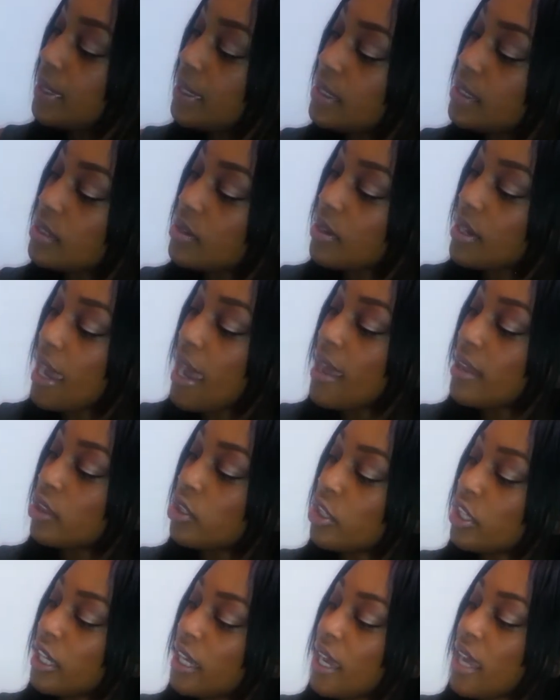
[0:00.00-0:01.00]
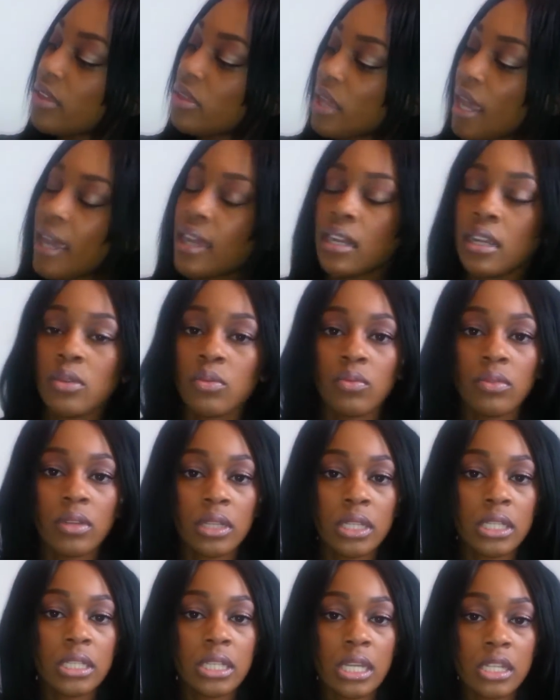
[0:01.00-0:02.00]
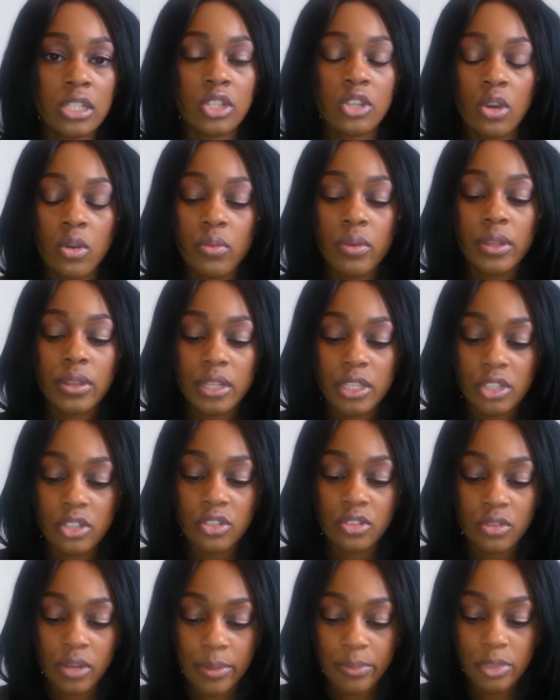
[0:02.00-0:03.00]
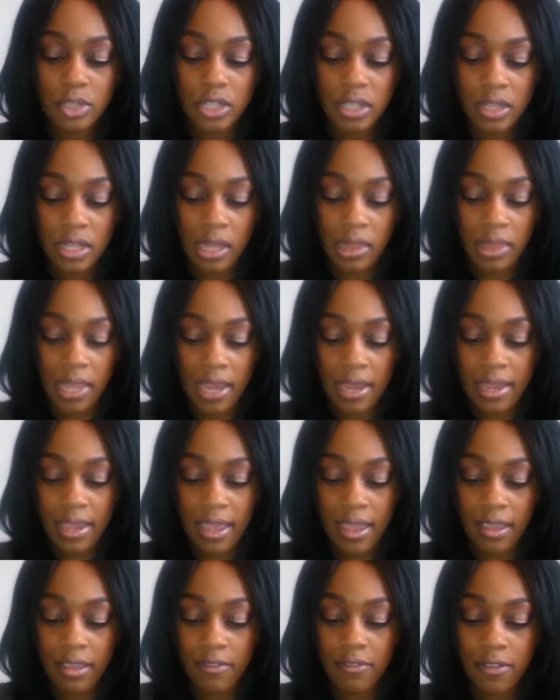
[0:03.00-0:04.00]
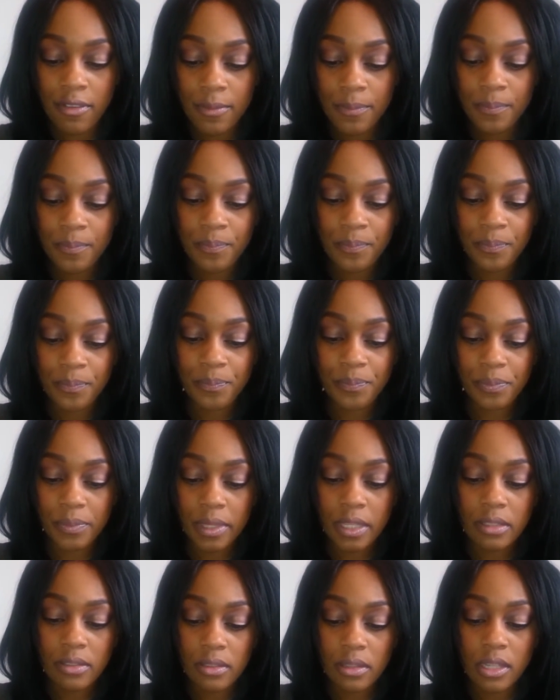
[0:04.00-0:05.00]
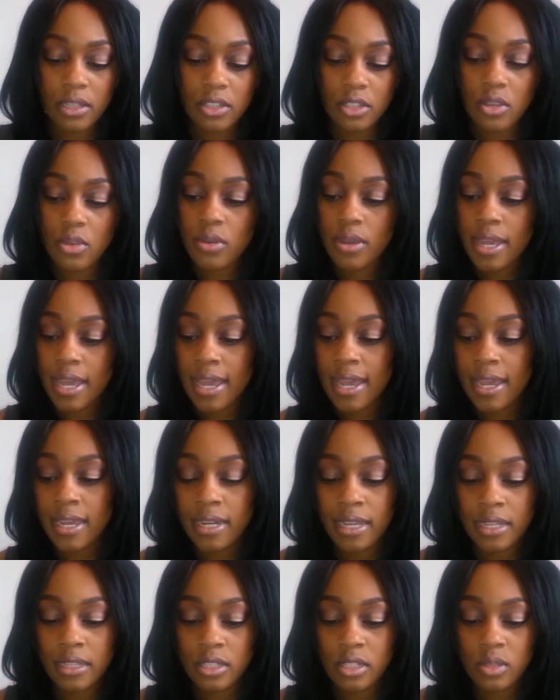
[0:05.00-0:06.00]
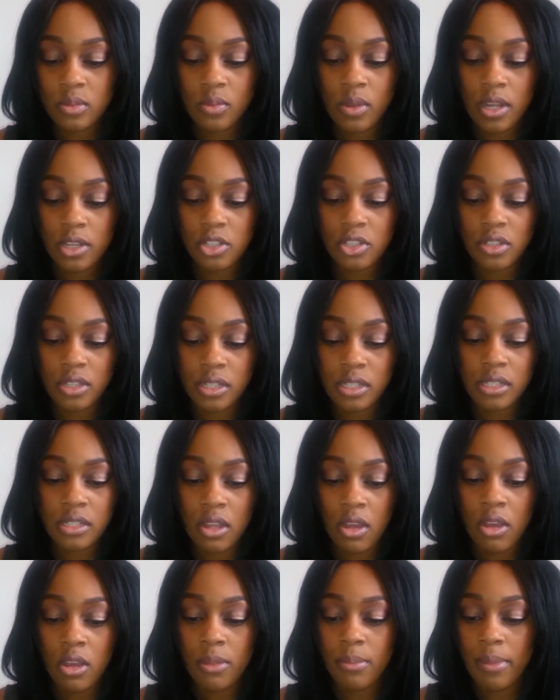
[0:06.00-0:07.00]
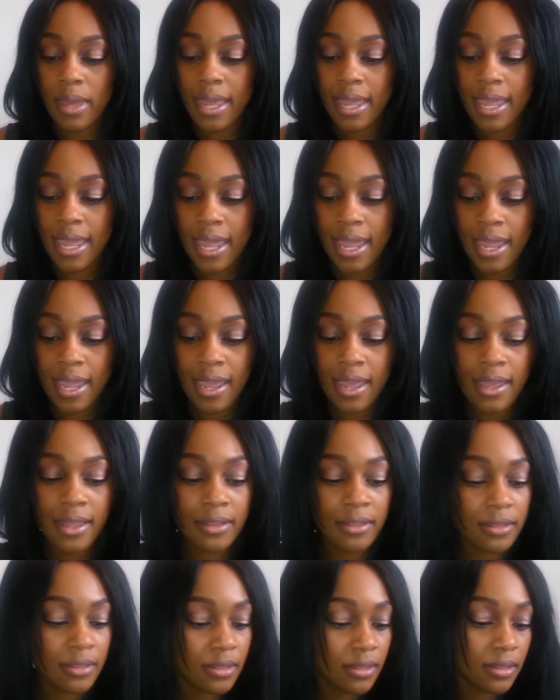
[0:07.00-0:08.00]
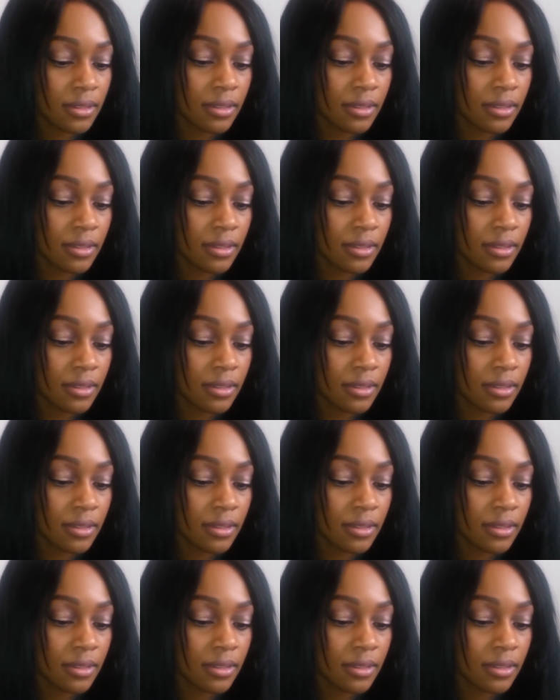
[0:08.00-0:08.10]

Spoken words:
So yeah, looking at that, it really does go with the description that they gave. So let's go ahead and swatch this on my hands.